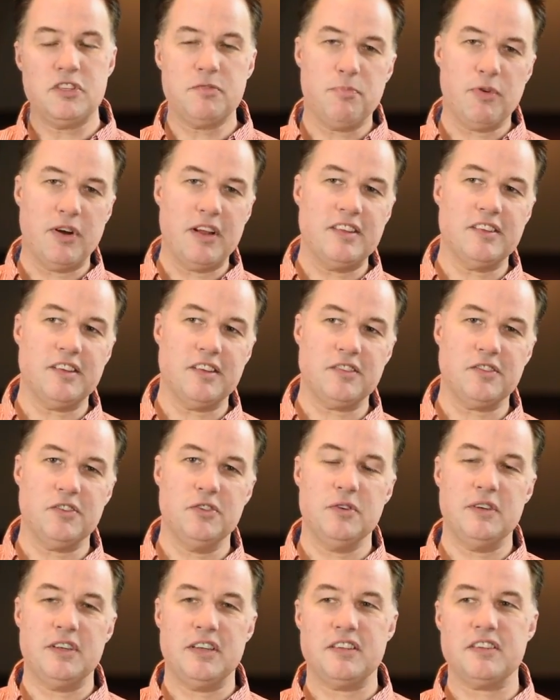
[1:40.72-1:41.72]
Which brings
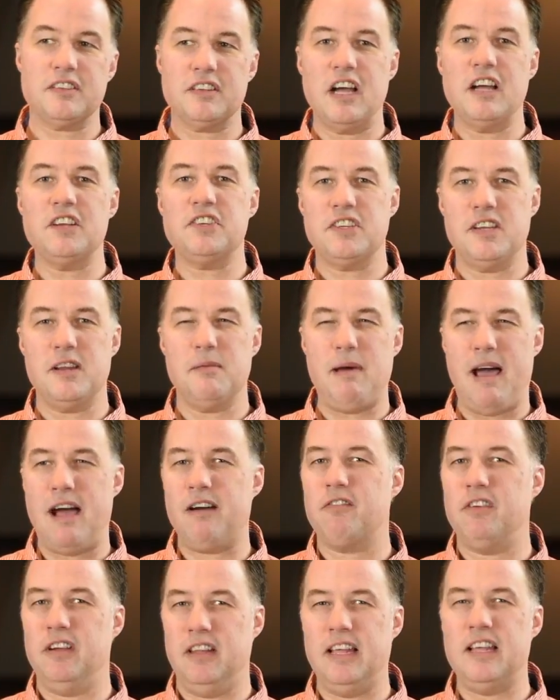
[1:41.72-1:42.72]
us to a discussion
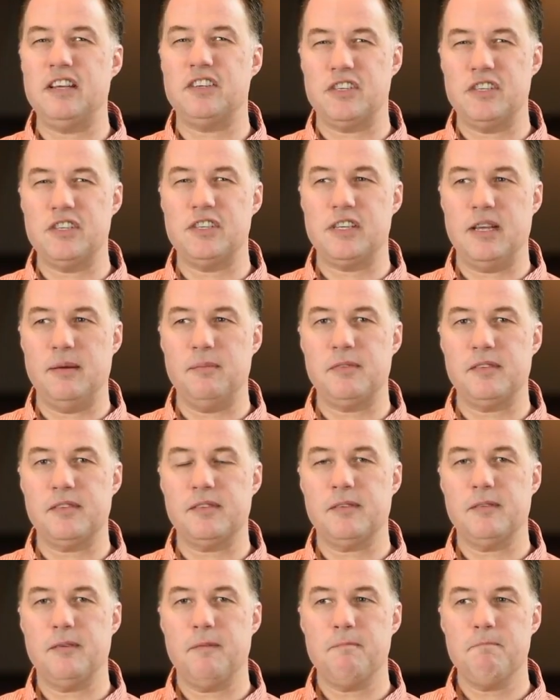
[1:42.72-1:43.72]
about
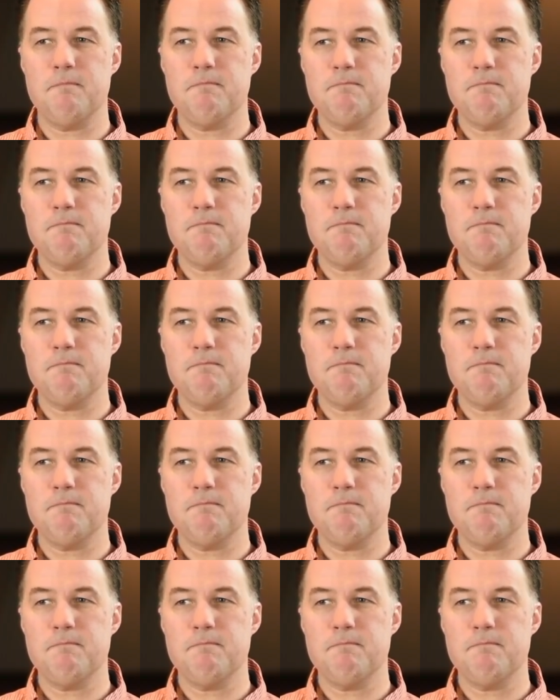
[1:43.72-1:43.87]
relationships.